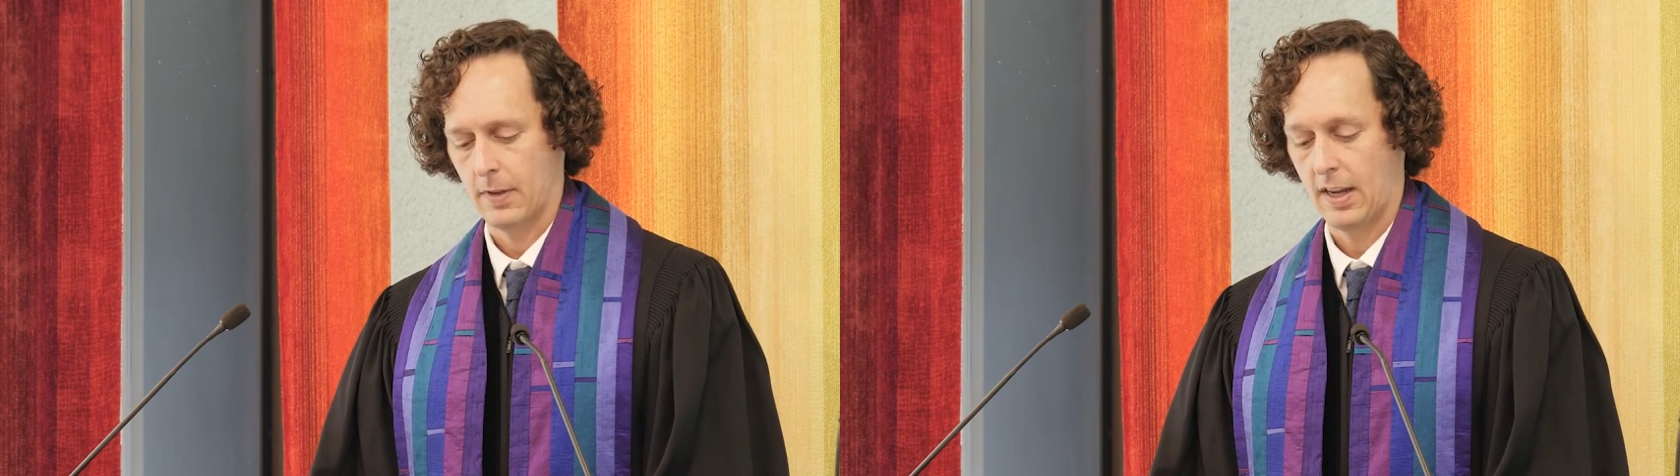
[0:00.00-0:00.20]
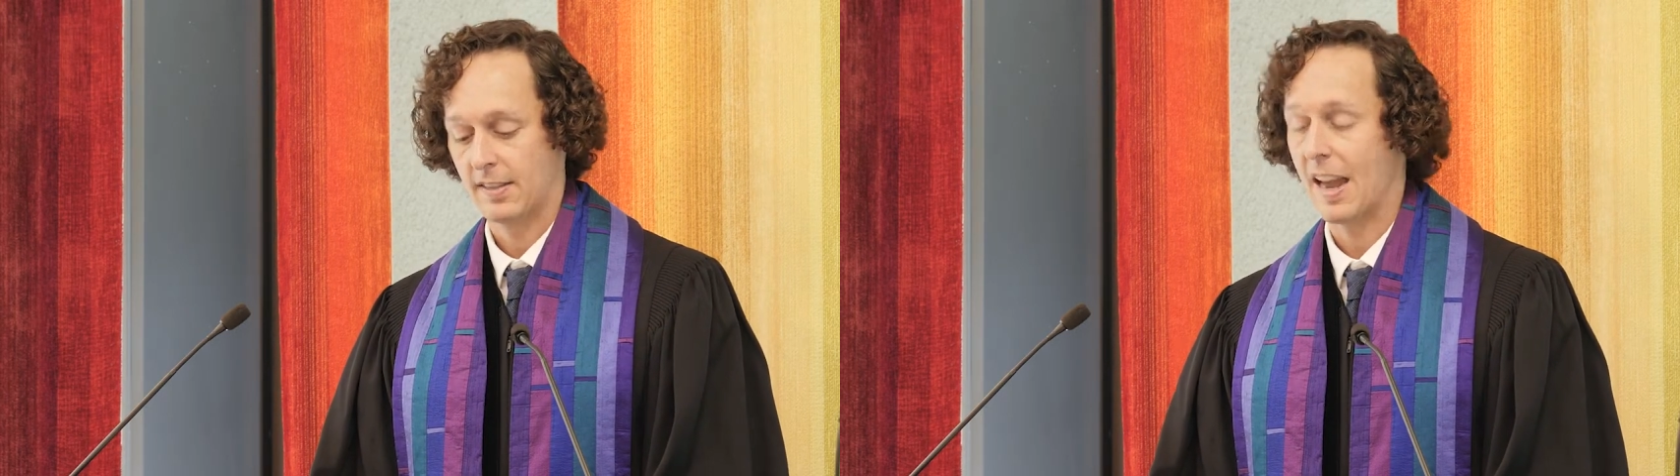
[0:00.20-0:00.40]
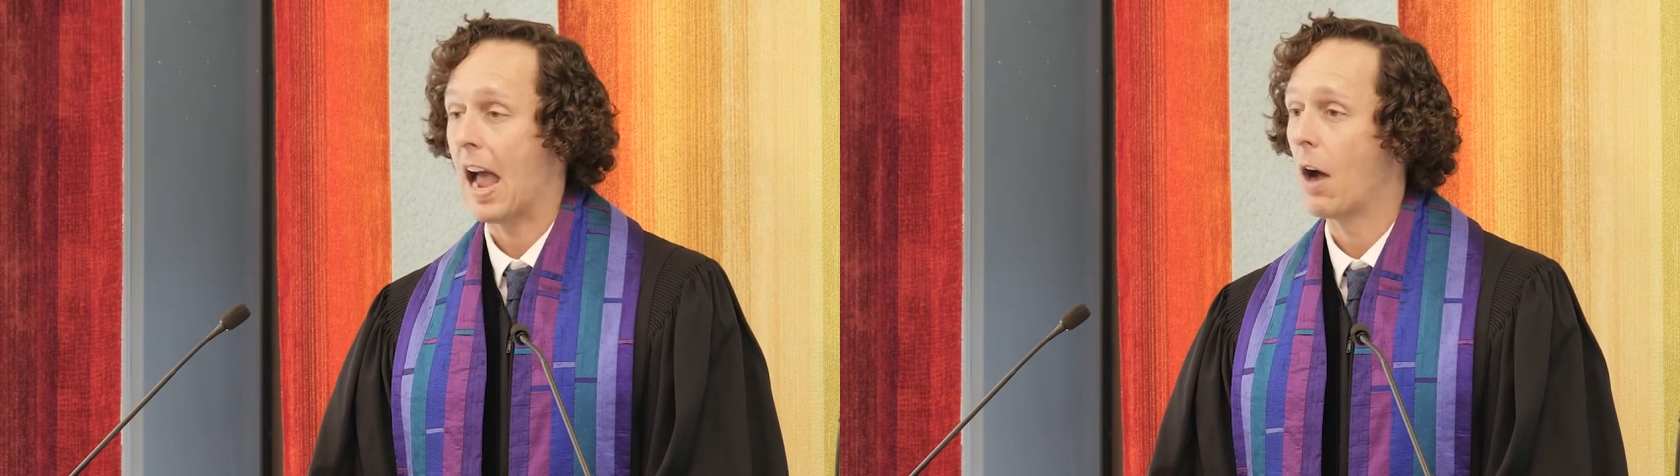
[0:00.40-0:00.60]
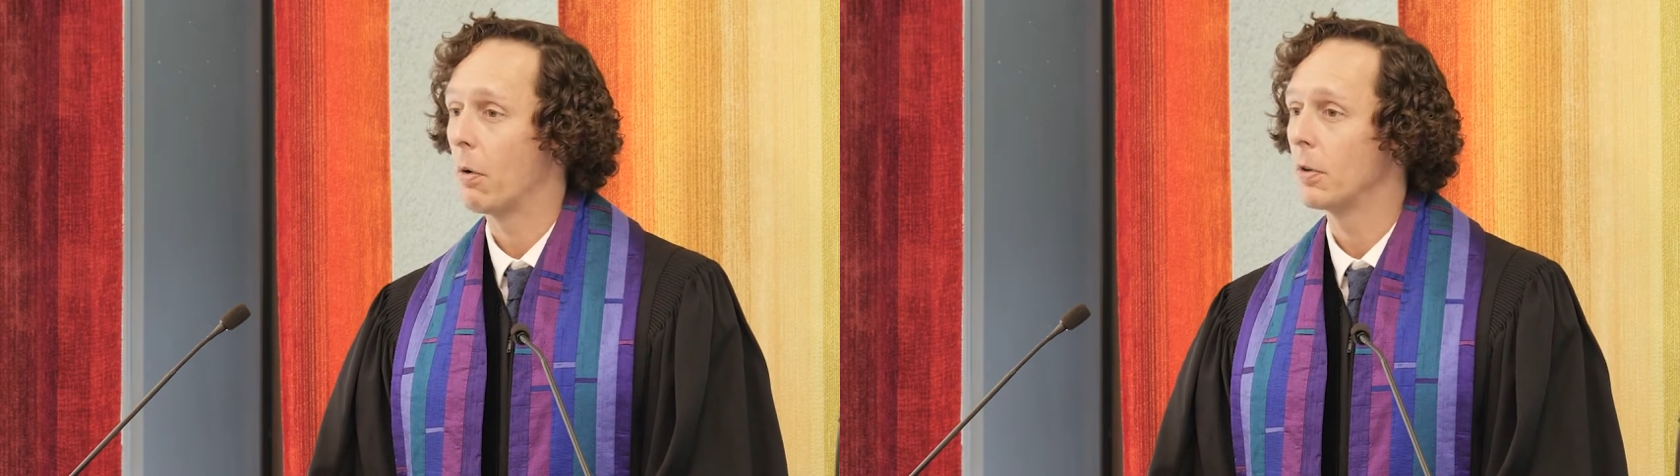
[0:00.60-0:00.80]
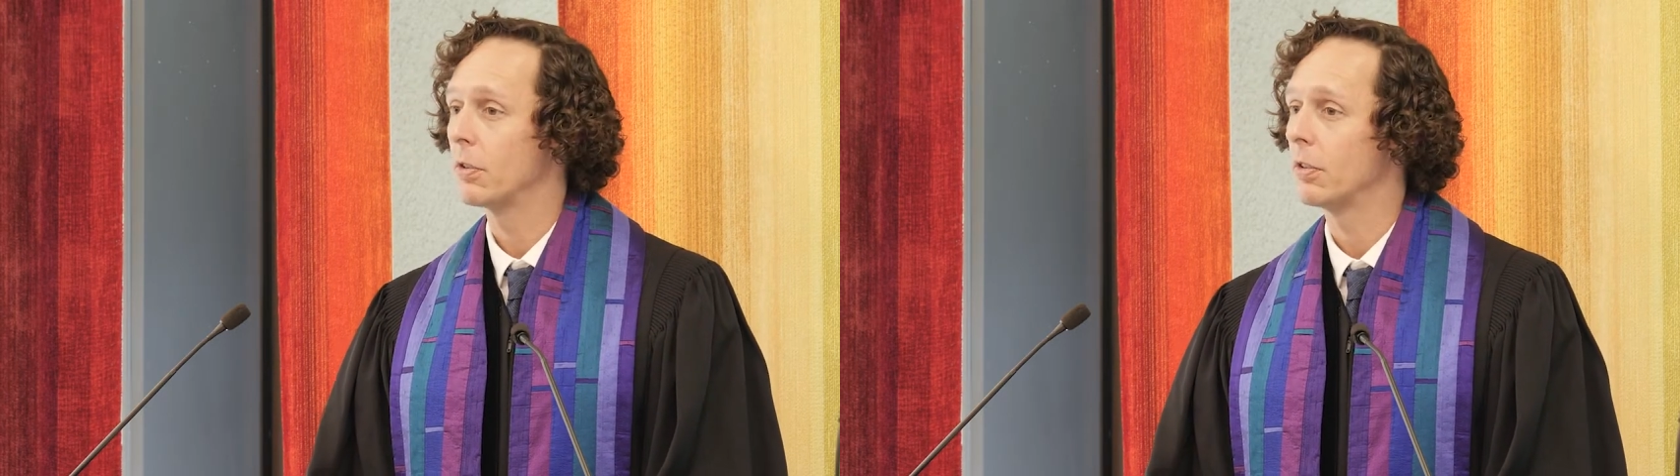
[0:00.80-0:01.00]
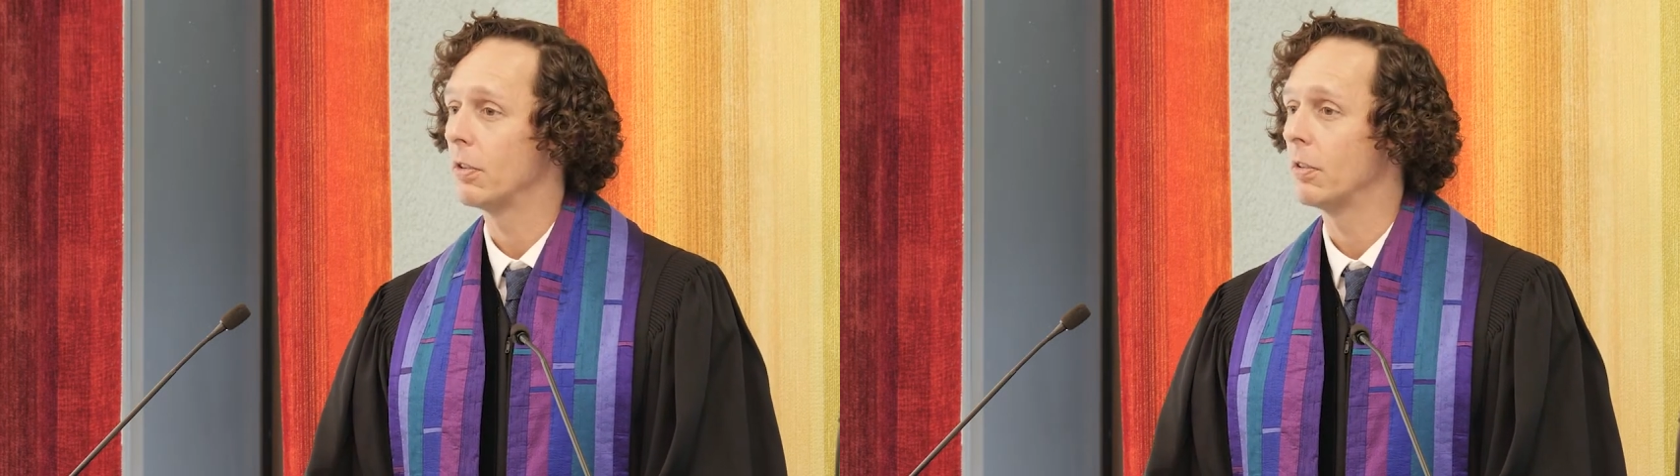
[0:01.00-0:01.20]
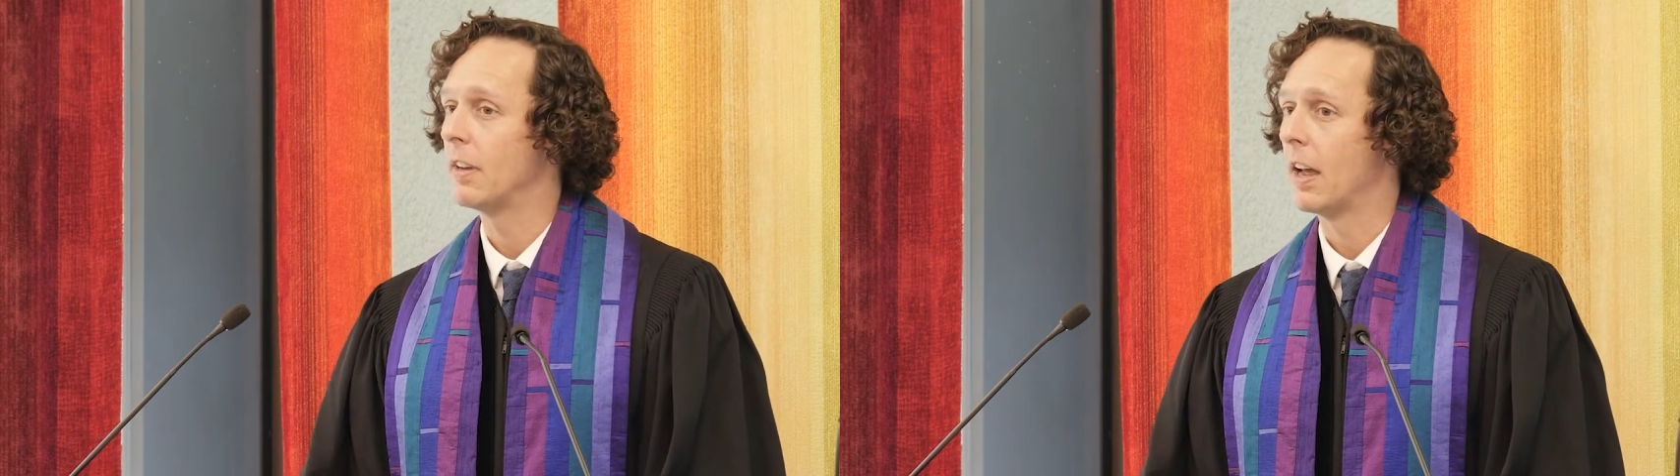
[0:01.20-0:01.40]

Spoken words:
It's our turn